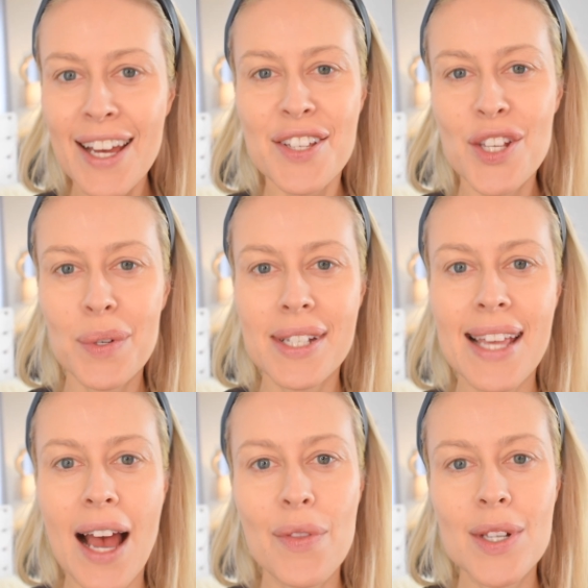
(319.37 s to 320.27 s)
So we'll see
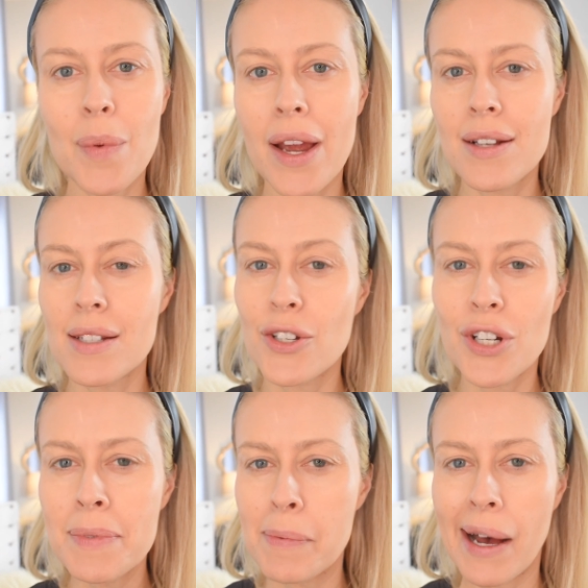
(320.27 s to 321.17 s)
how this wears as a
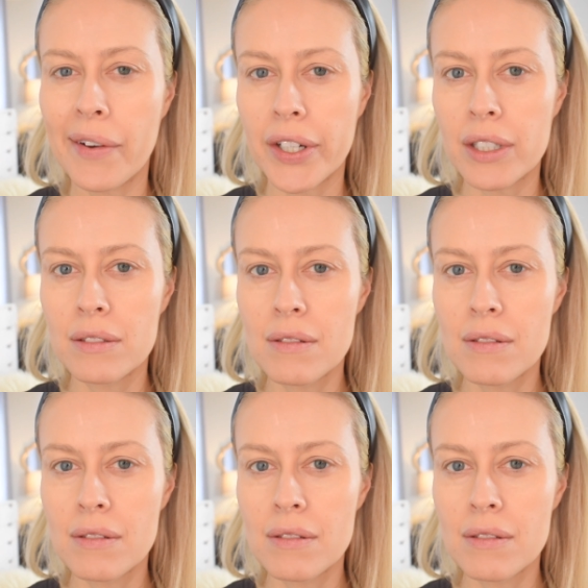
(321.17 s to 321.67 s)
cream to powder.